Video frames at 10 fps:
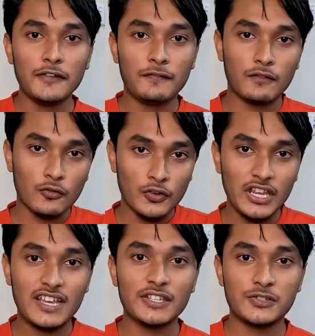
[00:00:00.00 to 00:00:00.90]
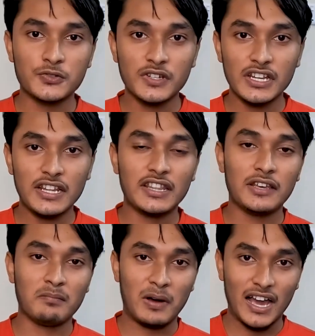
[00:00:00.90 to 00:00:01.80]
If weak student,
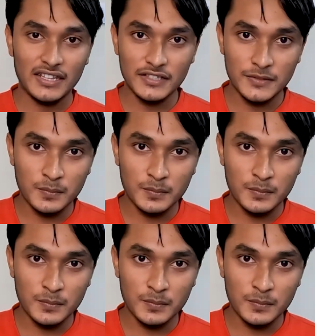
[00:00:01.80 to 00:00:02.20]
they buy this